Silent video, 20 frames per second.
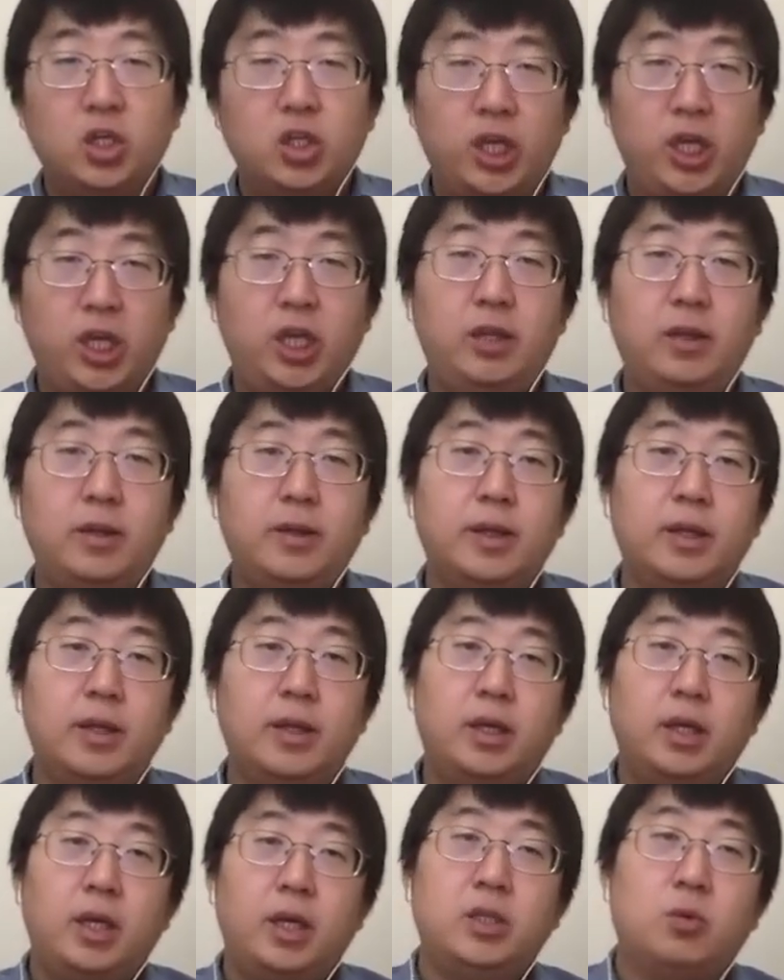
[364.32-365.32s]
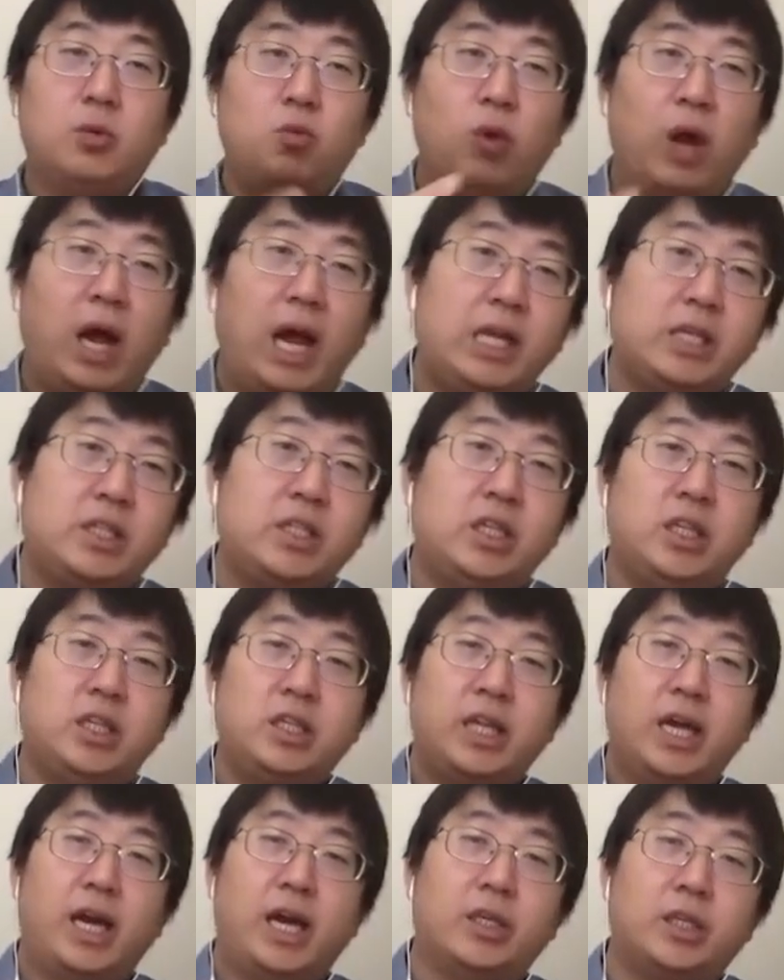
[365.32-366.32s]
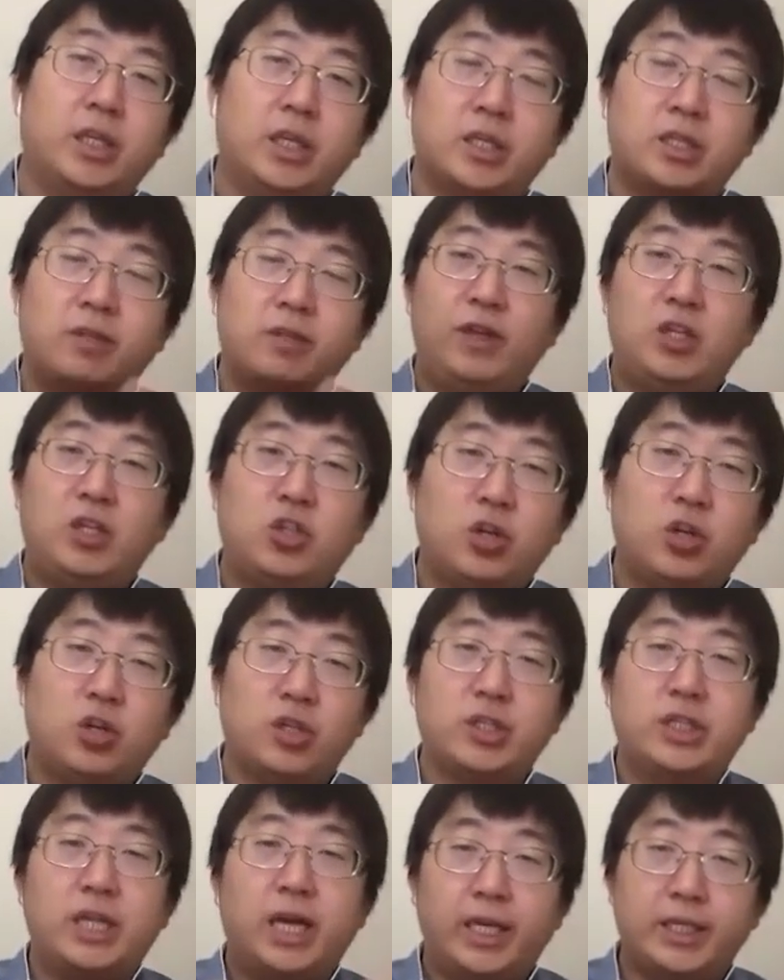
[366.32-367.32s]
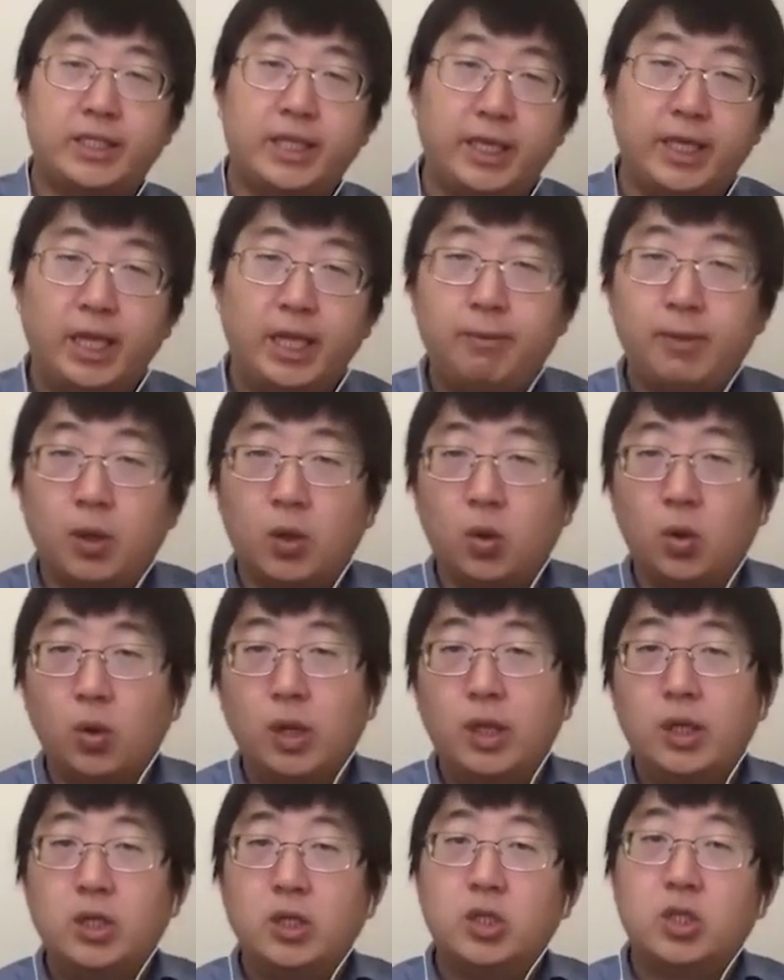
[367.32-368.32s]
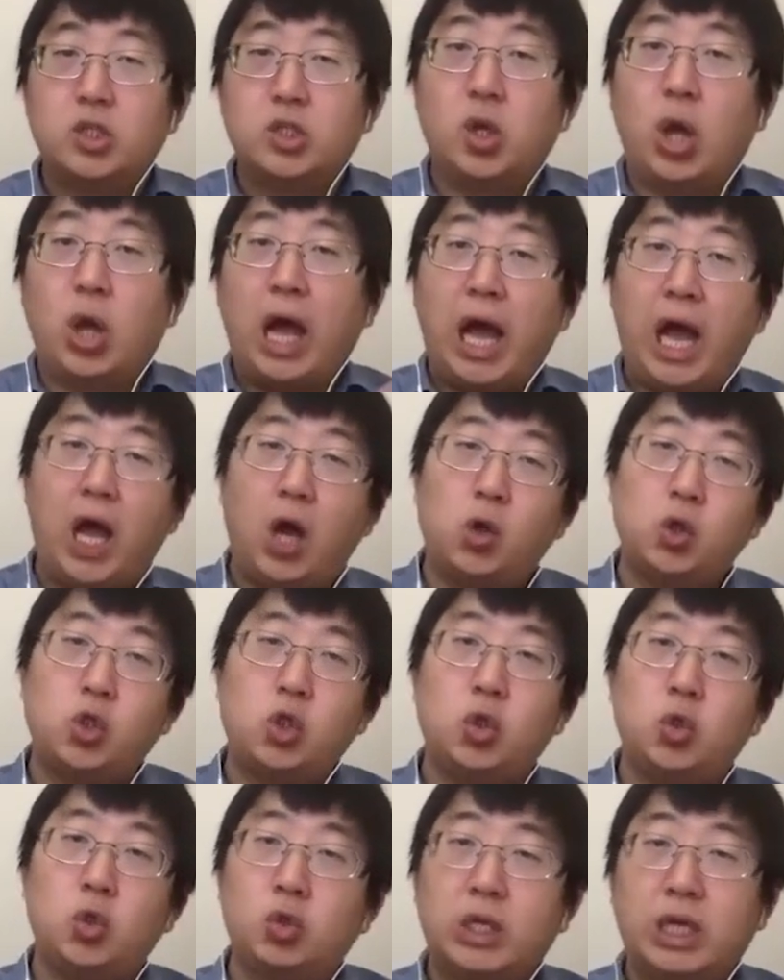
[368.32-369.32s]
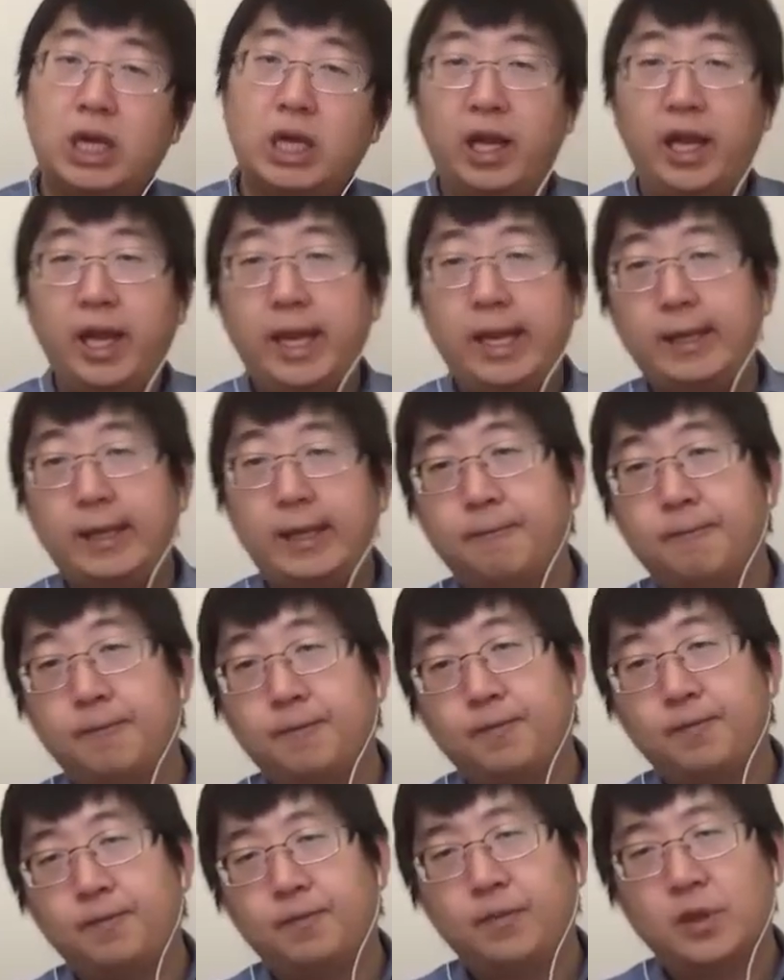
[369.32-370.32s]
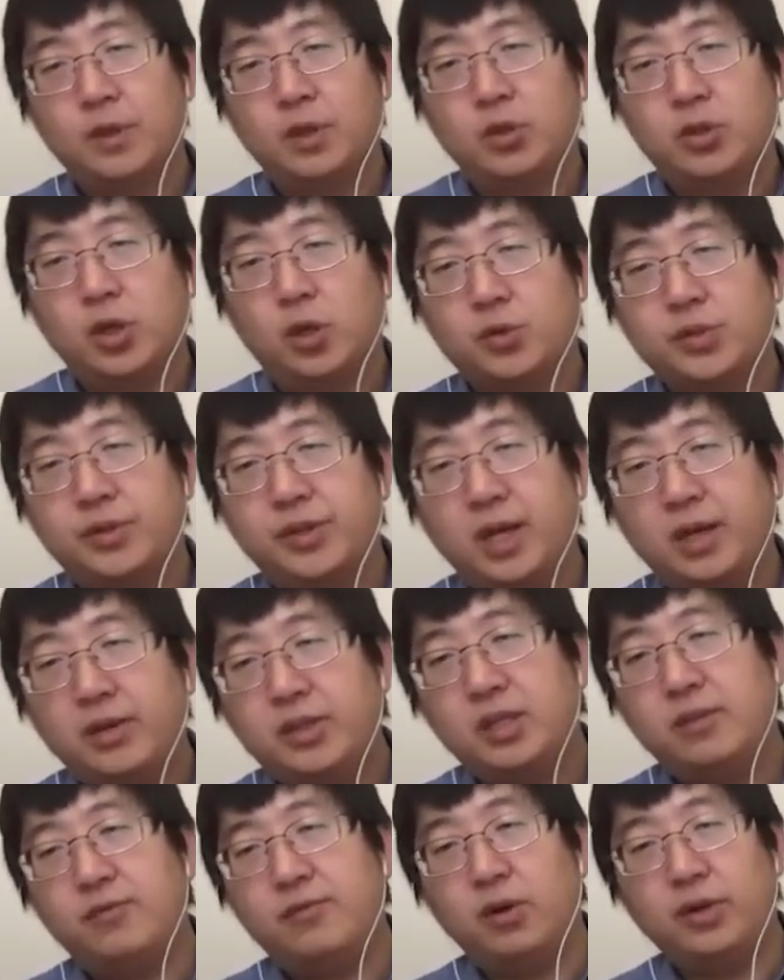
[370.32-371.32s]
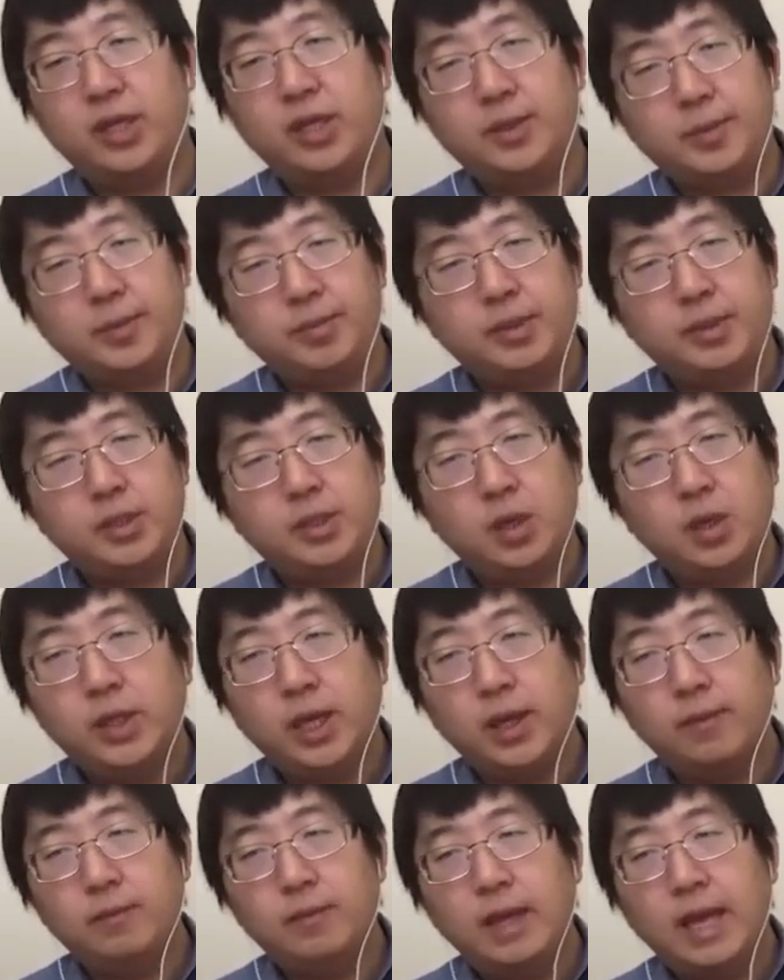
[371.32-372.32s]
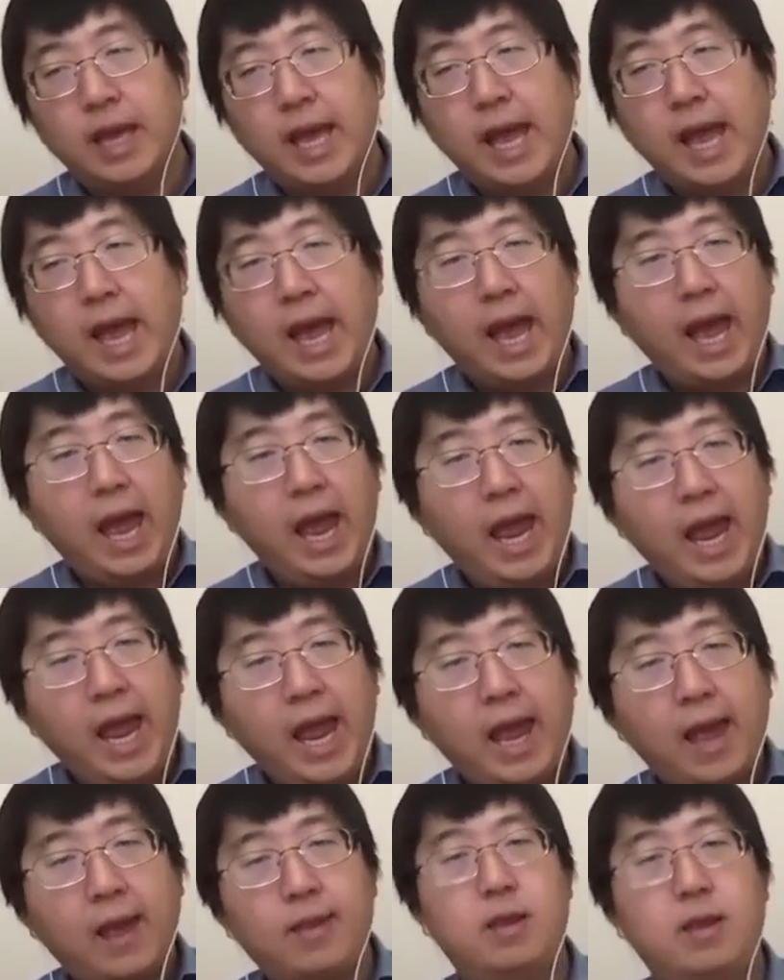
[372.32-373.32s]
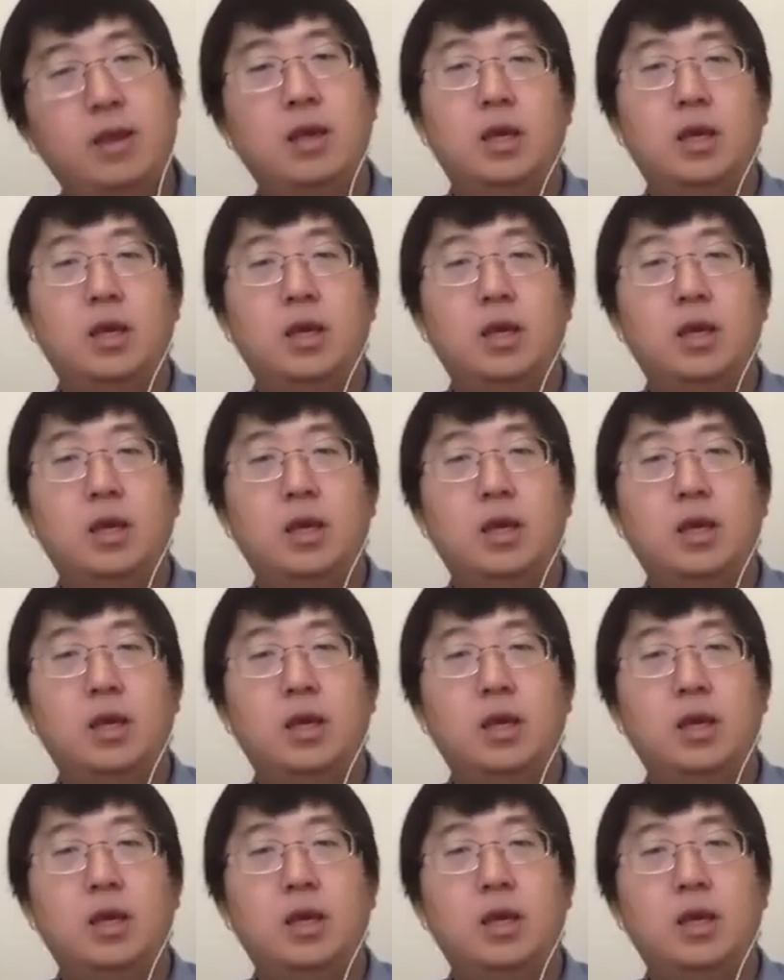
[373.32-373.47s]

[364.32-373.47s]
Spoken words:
in the reality that these features that is enabled. So how to claim those non-default native token and